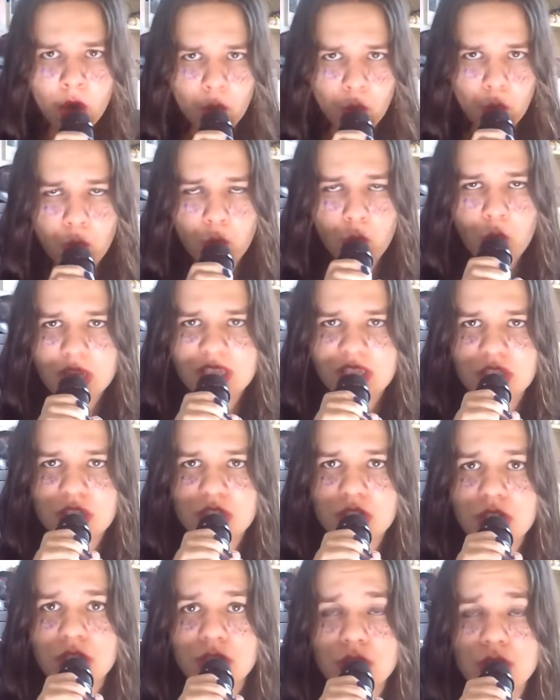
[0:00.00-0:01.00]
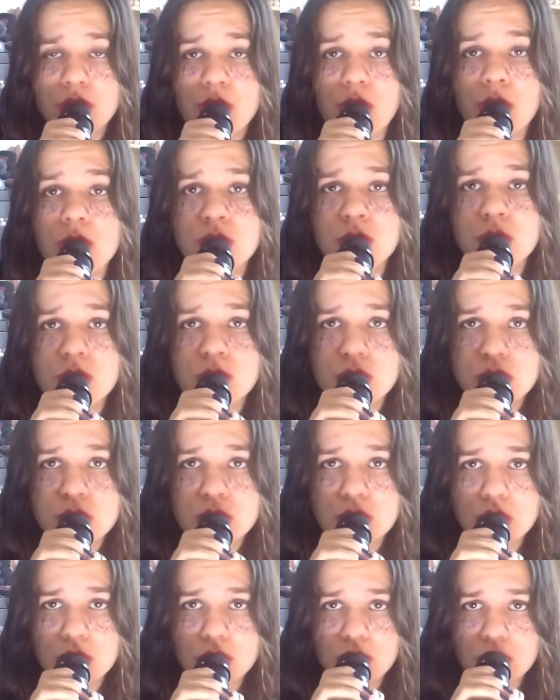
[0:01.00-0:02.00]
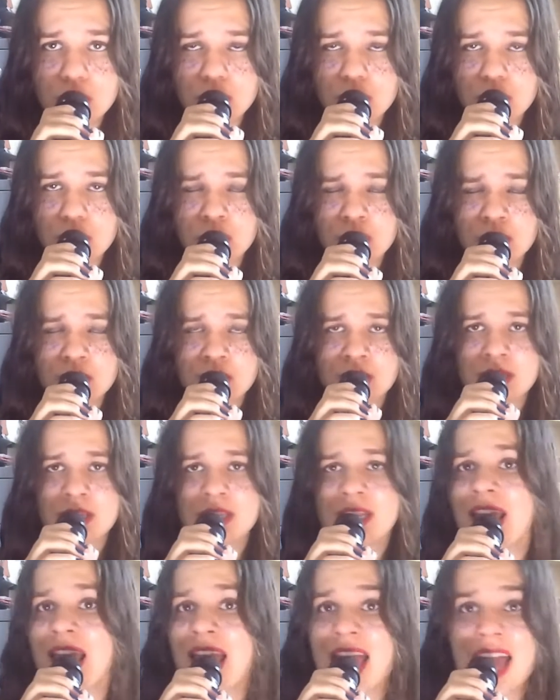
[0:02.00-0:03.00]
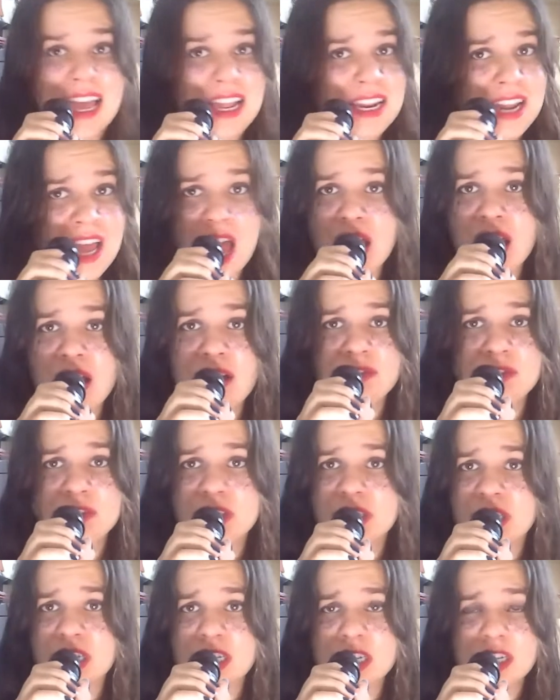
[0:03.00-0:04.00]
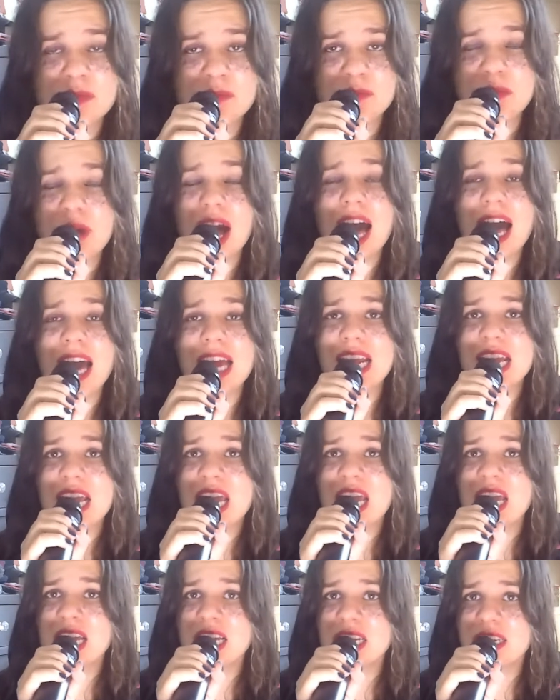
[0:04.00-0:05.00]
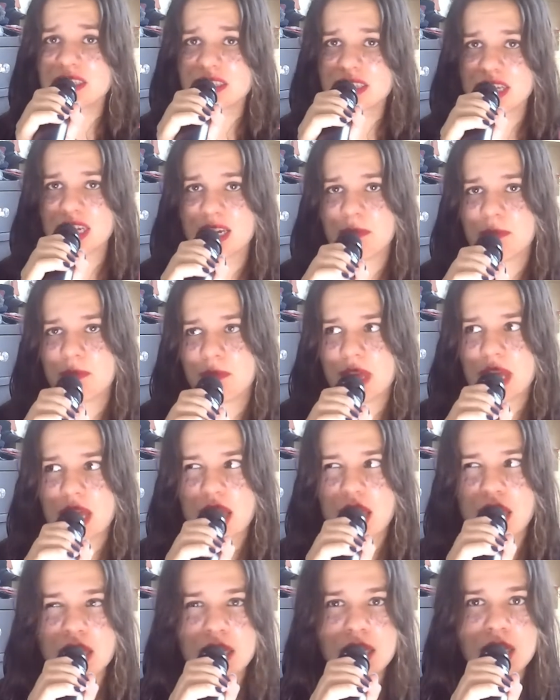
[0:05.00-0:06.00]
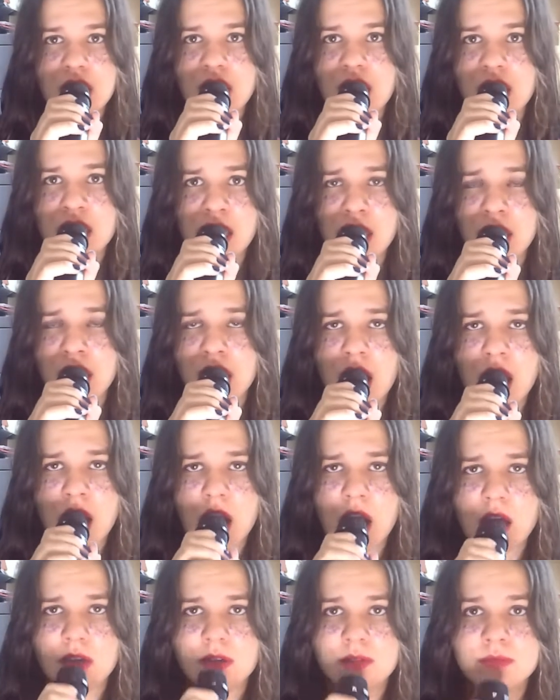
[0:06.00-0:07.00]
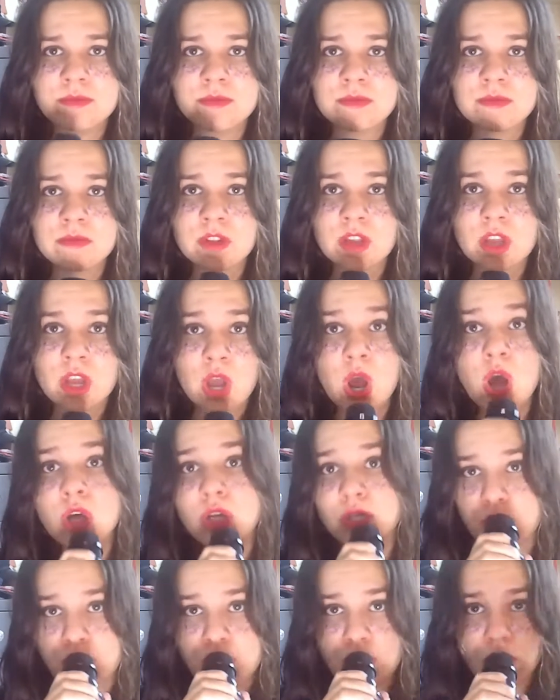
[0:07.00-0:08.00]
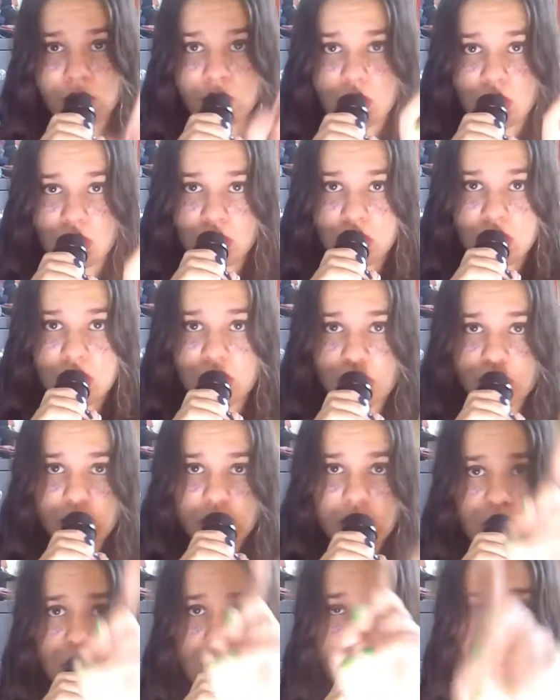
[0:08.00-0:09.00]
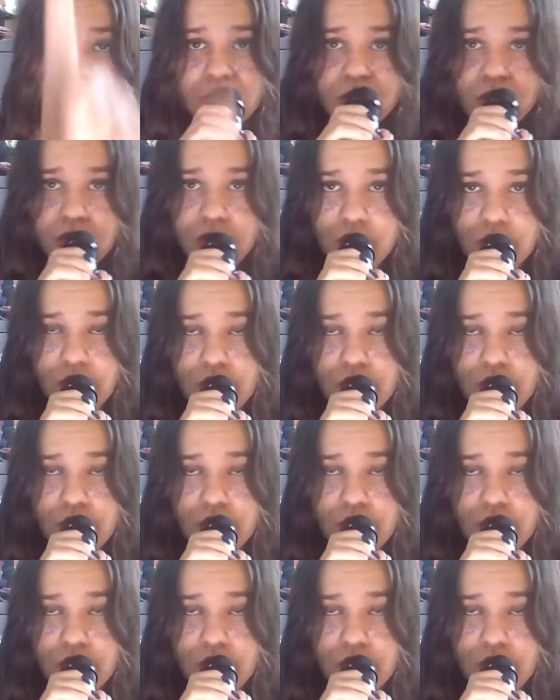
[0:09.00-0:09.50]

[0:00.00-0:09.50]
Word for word: What do you do? And everybody's keeping it up. So you think it's